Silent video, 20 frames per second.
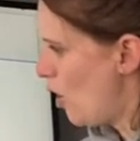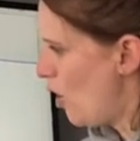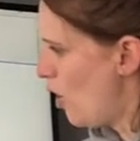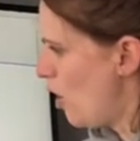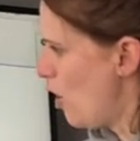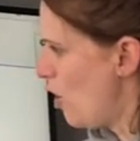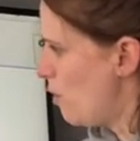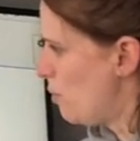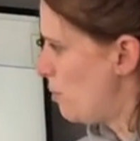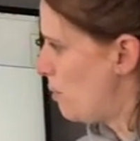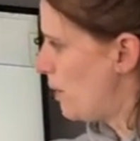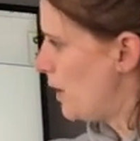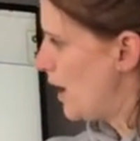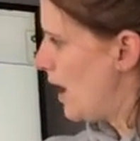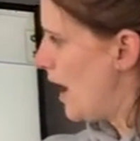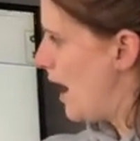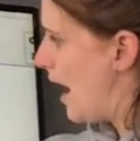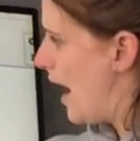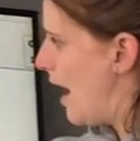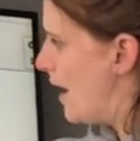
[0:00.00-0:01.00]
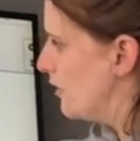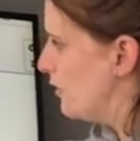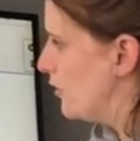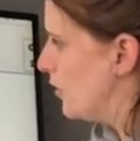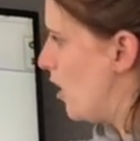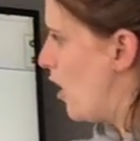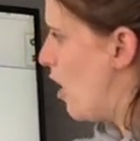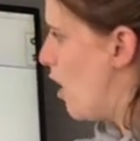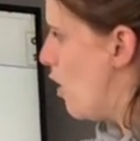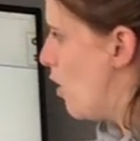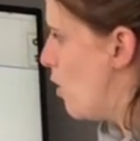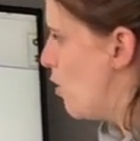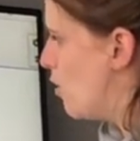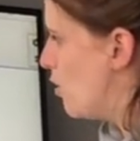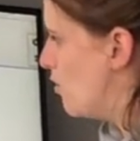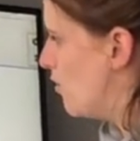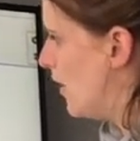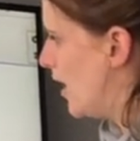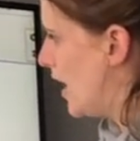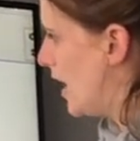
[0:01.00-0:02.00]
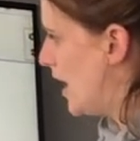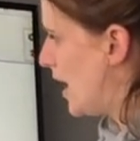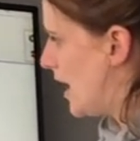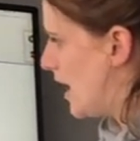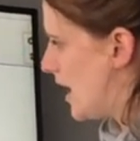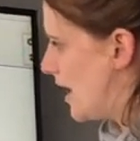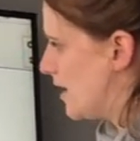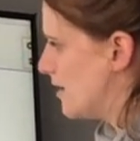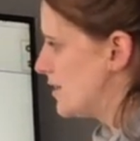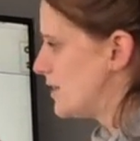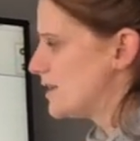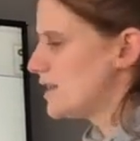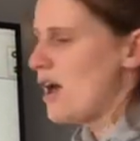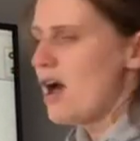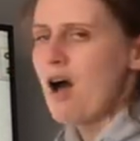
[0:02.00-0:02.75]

up and over his